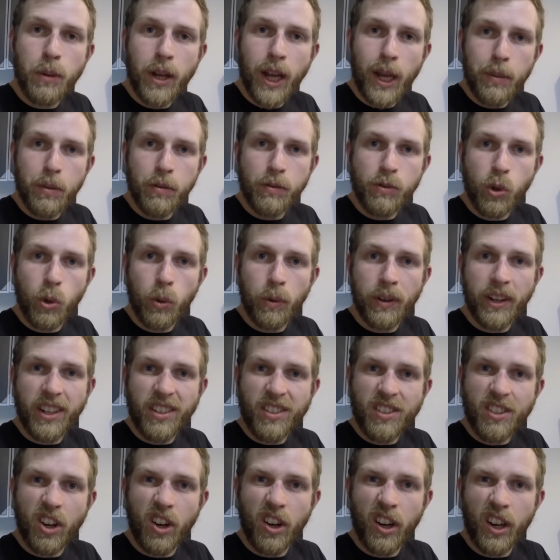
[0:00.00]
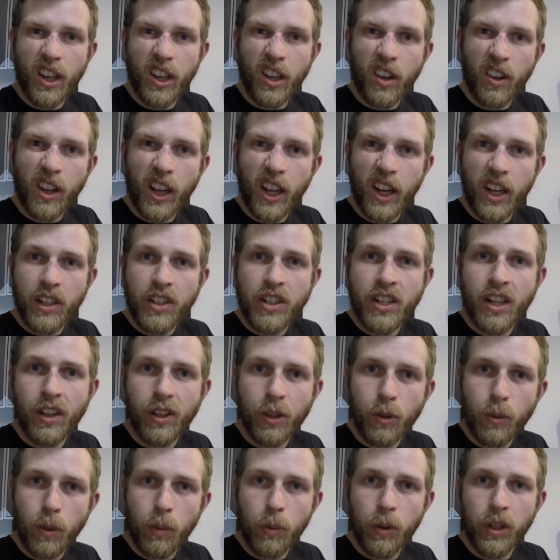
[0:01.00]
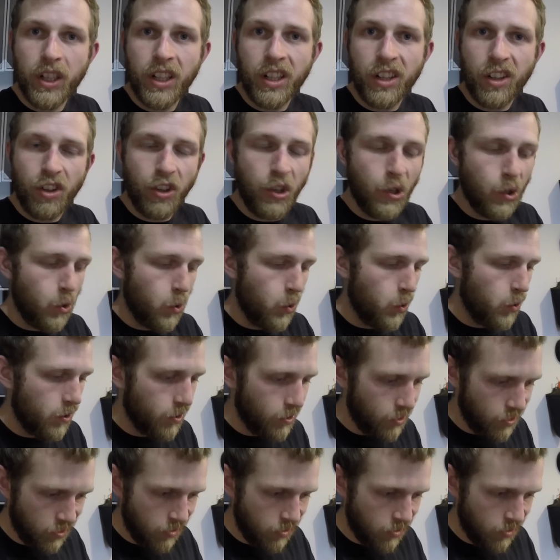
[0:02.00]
bay before we get started, and I'll kind of tell you what we're gonna do